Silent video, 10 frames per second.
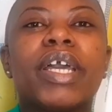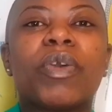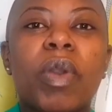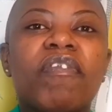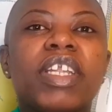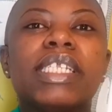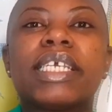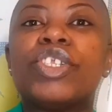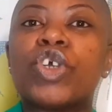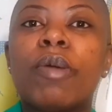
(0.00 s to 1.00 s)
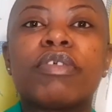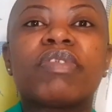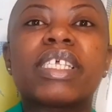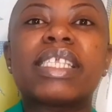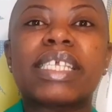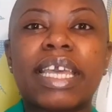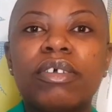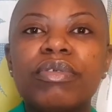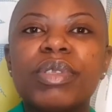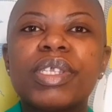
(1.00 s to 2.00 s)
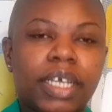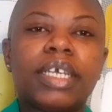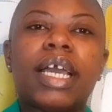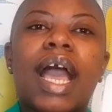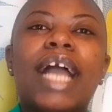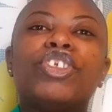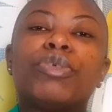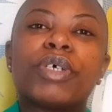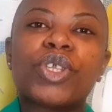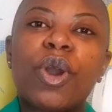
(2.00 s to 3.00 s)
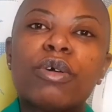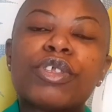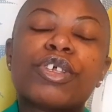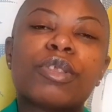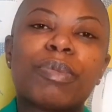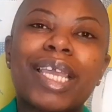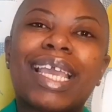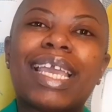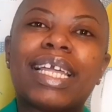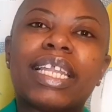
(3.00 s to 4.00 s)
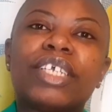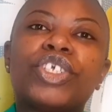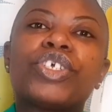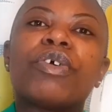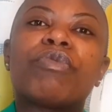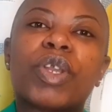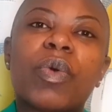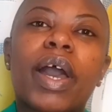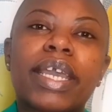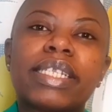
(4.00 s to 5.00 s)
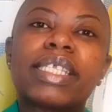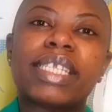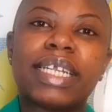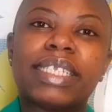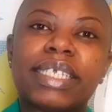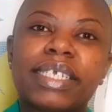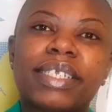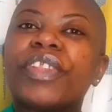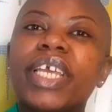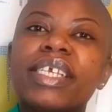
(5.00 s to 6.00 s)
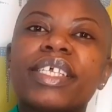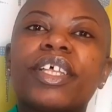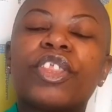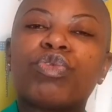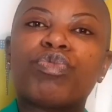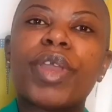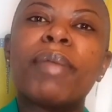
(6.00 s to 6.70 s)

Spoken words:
equivalent in terms of the skills. And you must also speak English to a required standard. These are the 3